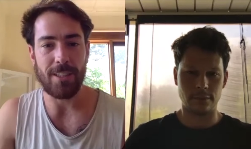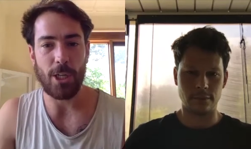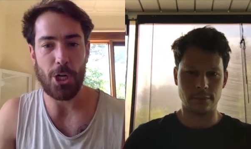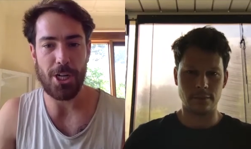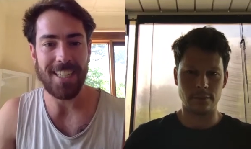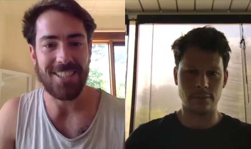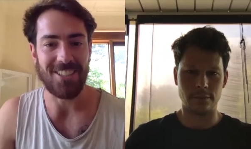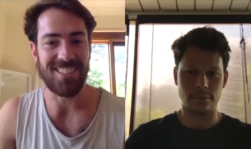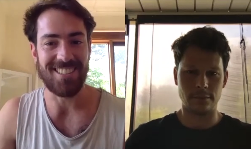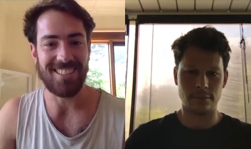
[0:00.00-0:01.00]
Speaker 1: a
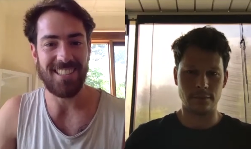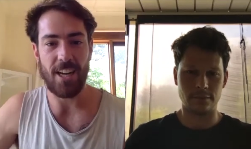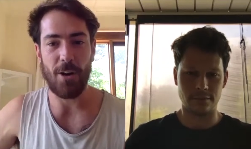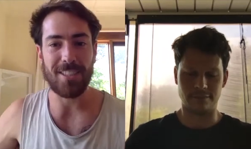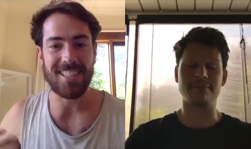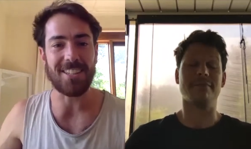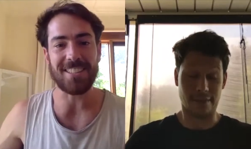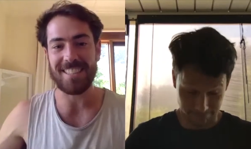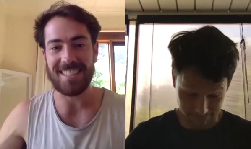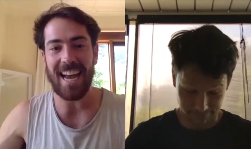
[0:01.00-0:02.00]
schnitzel. You know, it's got
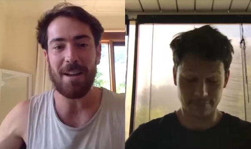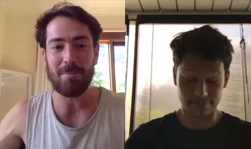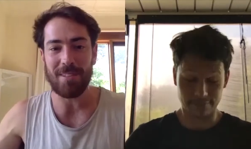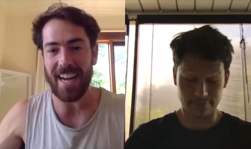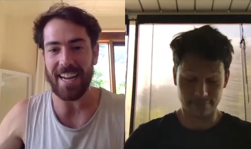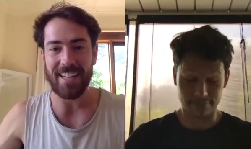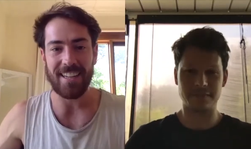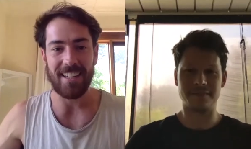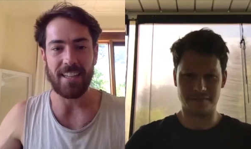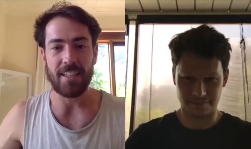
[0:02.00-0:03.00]
the same like
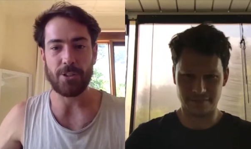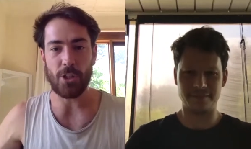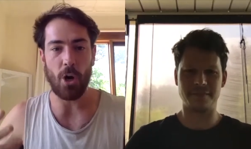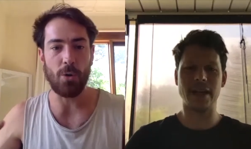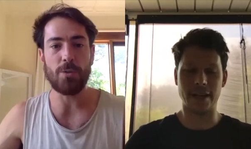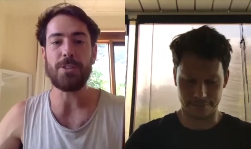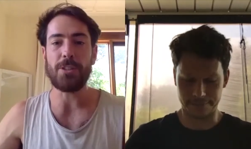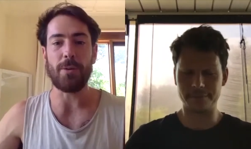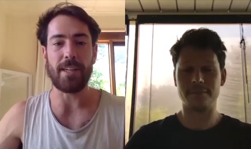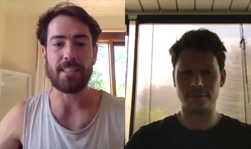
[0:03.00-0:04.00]
tone
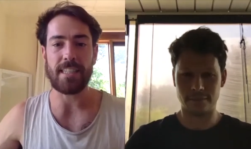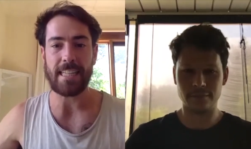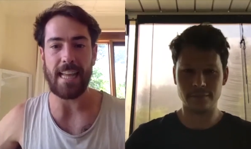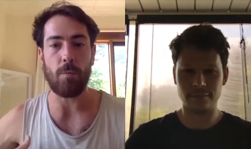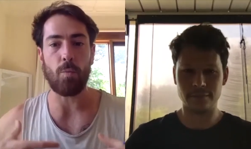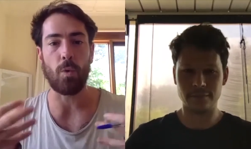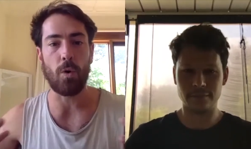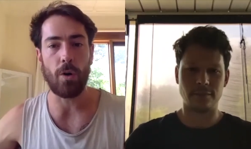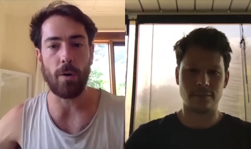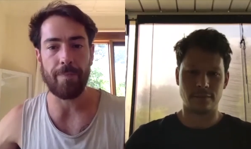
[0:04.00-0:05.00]
to it. It's like that
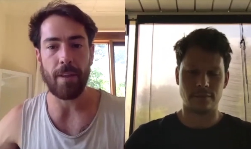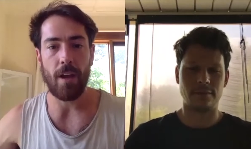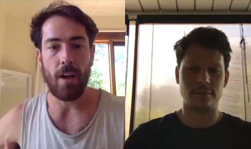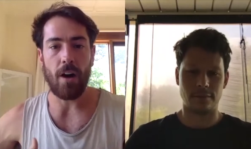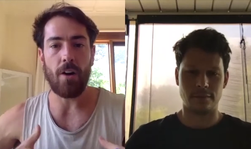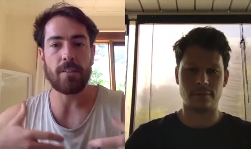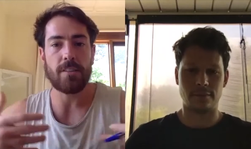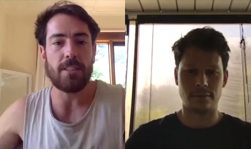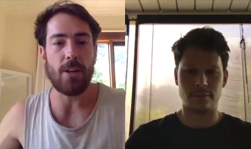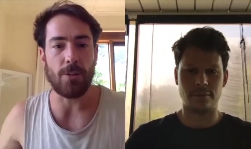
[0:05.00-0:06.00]
warm
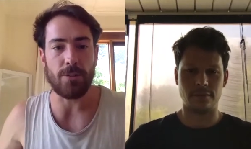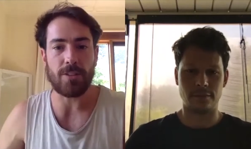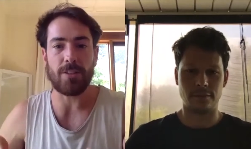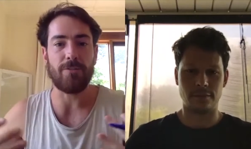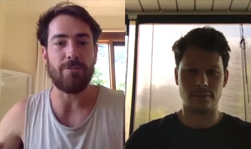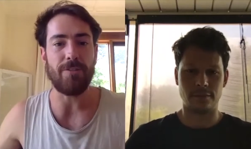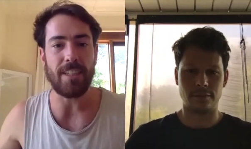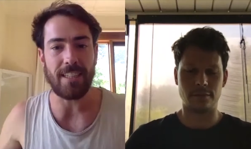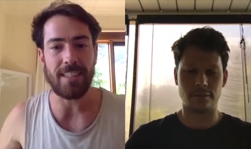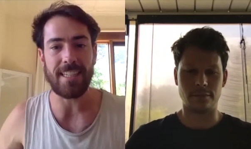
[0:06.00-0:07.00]
oxytocin
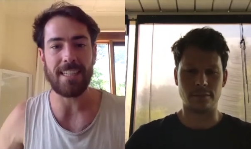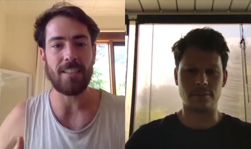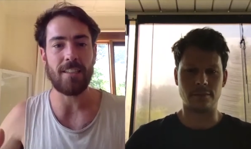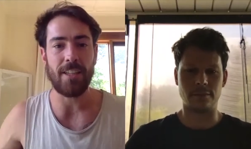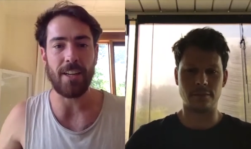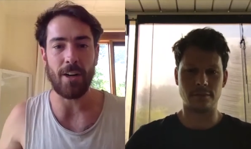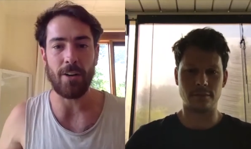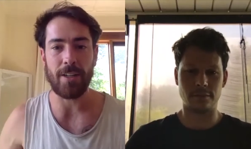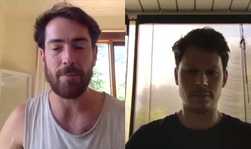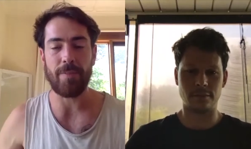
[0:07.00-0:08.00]
feeling, you know,
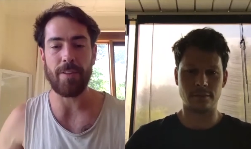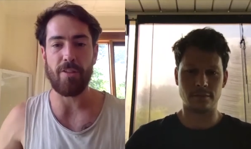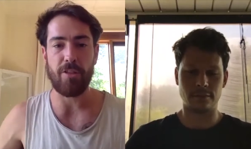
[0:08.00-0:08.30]
you, are